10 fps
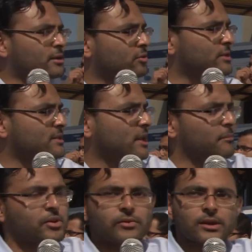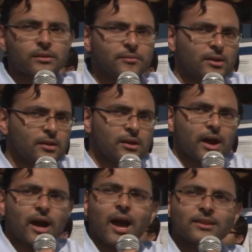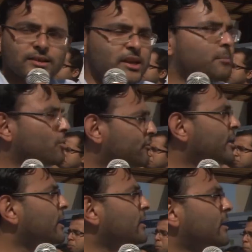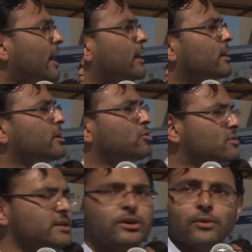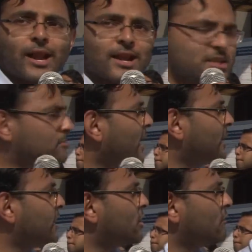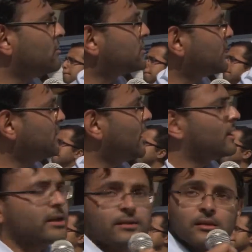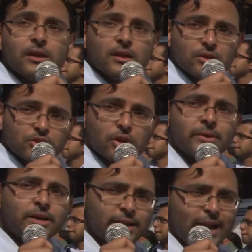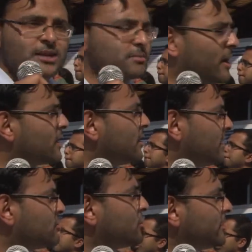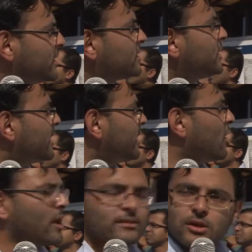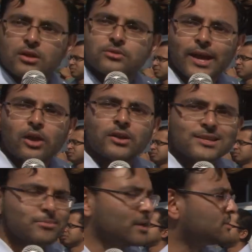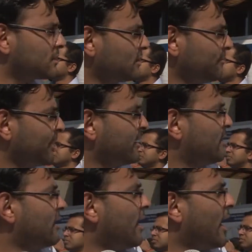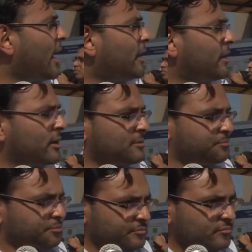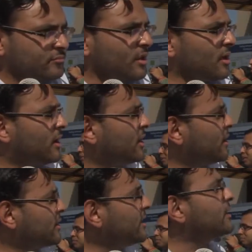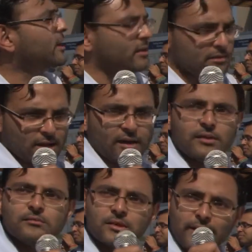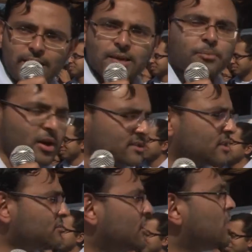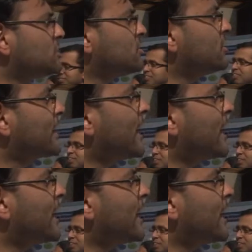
the rotational ambiguity uh, as a key proof technique and uh, used it to analyze blind deconvolution under geometric and uh, geometric decay and also canonical sparsity. And uh, in, in in the process, we also